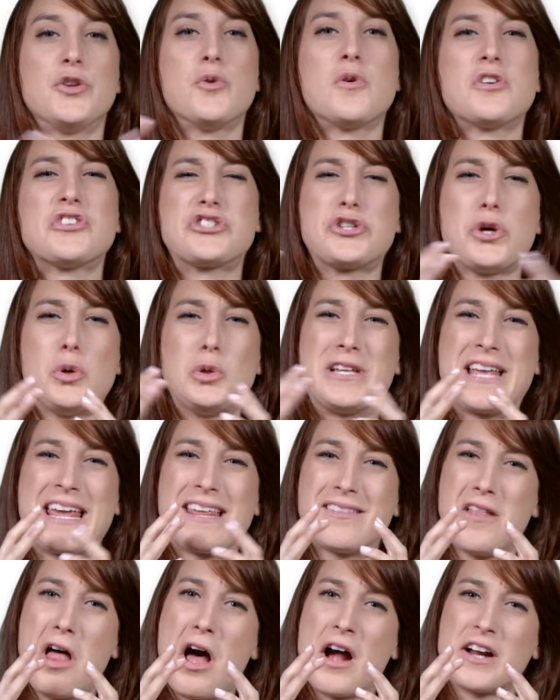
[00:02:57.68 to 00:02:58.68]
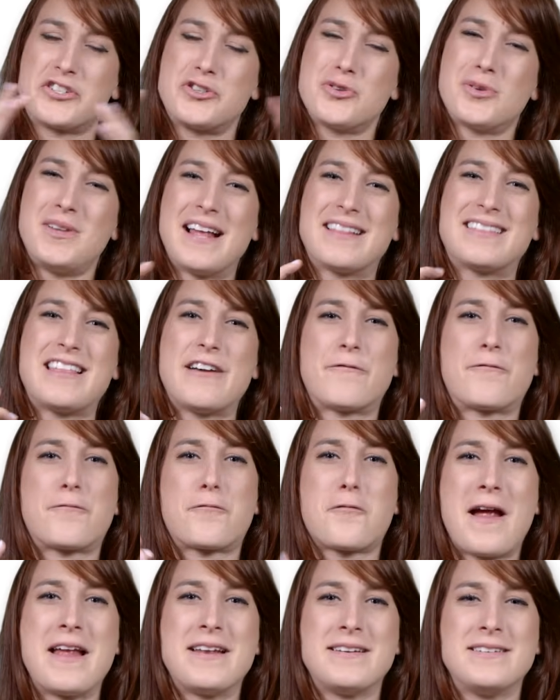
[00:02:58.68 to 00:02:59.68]
You are so landlocked. You're like that
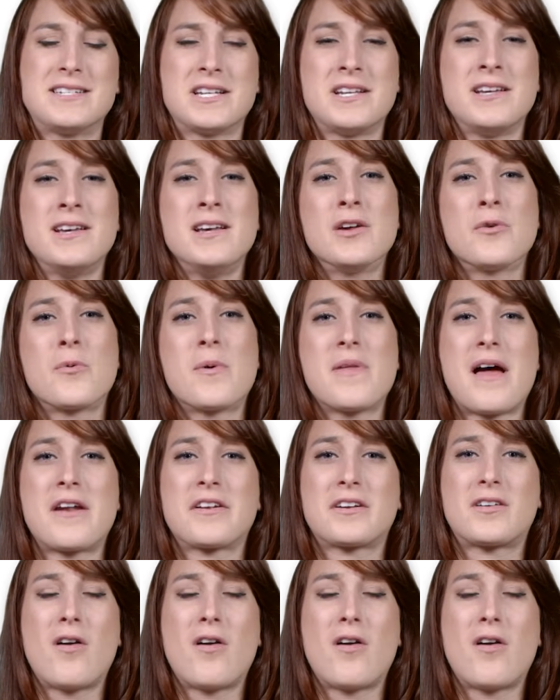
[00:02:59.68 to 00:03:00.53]
friend without a